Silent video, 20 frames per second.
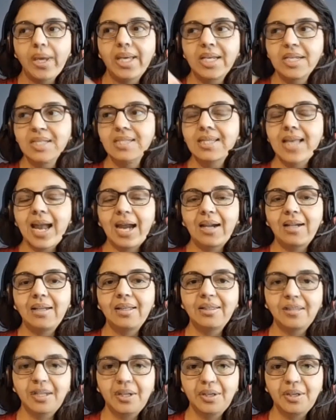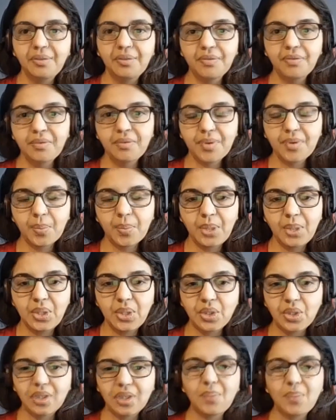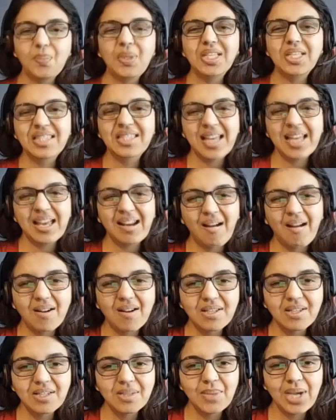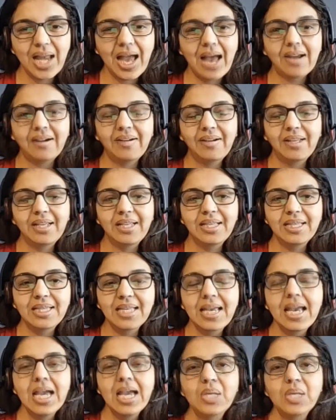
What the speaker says: exactly they differ from each other because there are similarities.